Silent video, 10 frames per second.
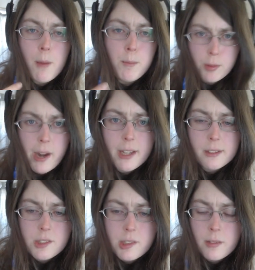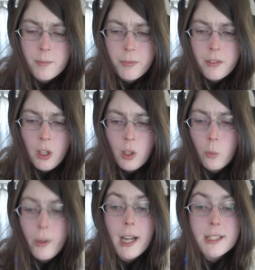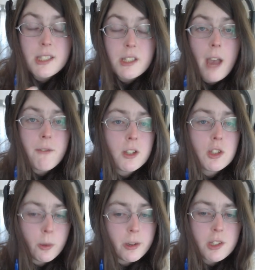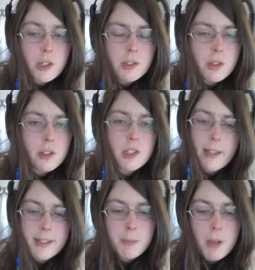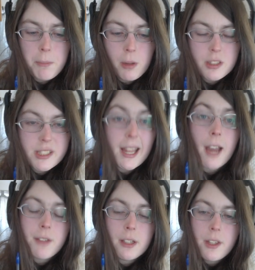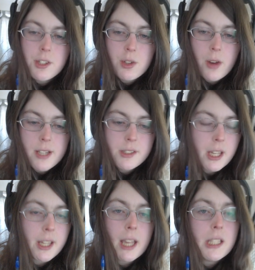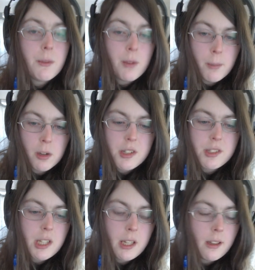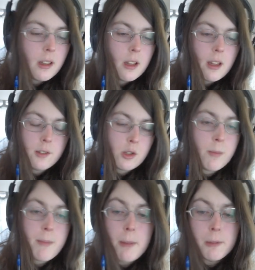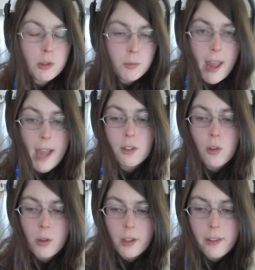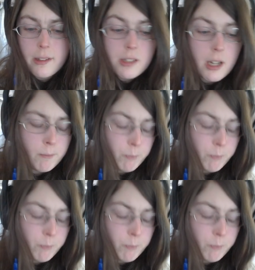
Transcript: brakes. We got staffing shortages, so there's less people staffing these trains in case of an emergency to be able to react accordingly in time.